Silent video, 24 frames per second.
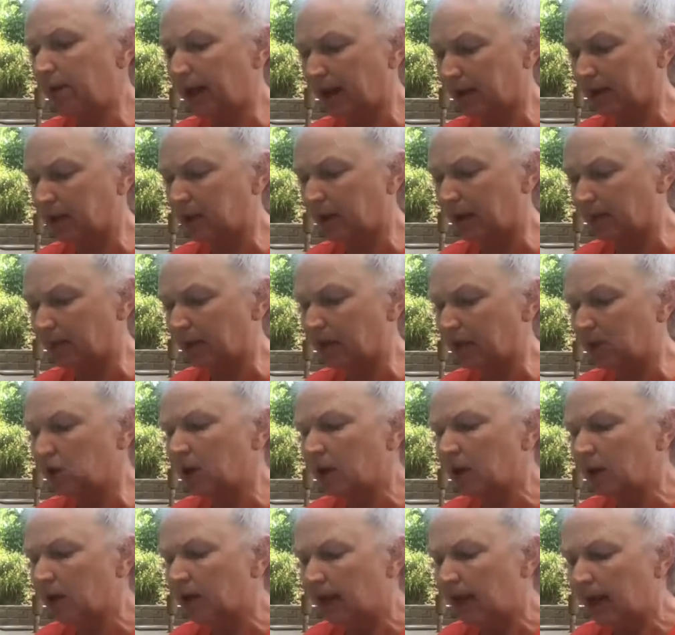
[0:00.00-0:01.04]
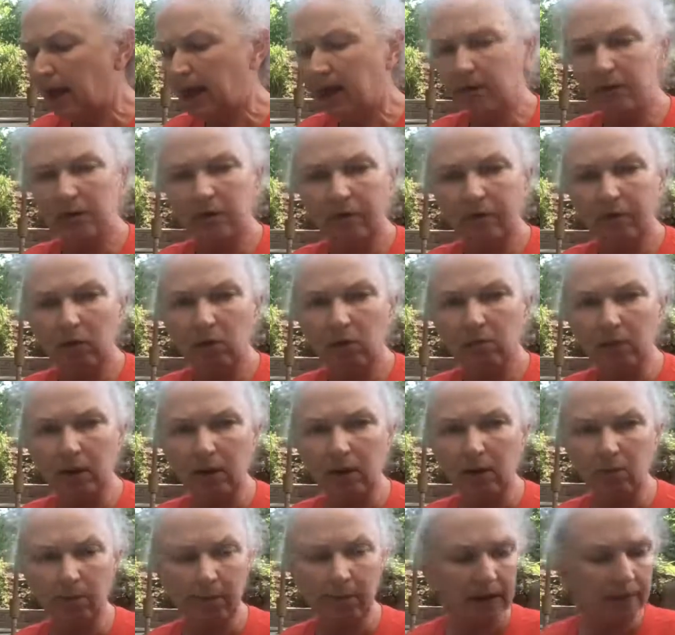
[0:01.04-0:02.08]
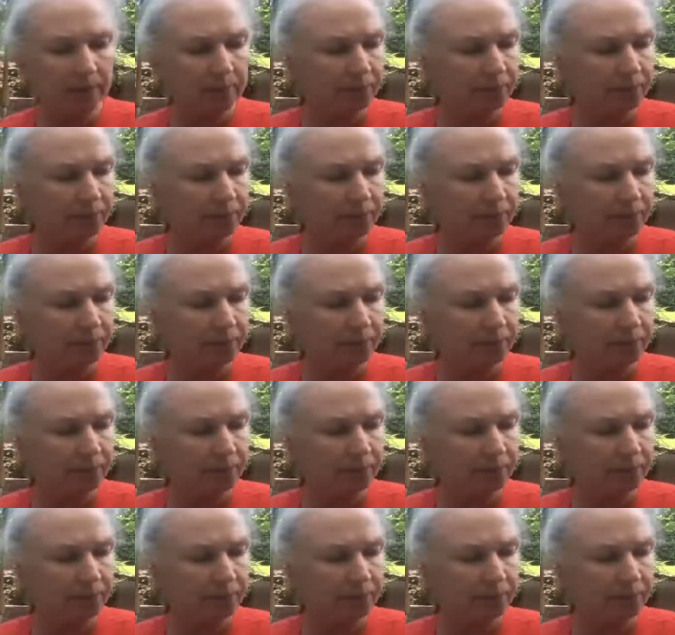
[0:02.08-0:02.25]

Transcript: damage and deform a little bit.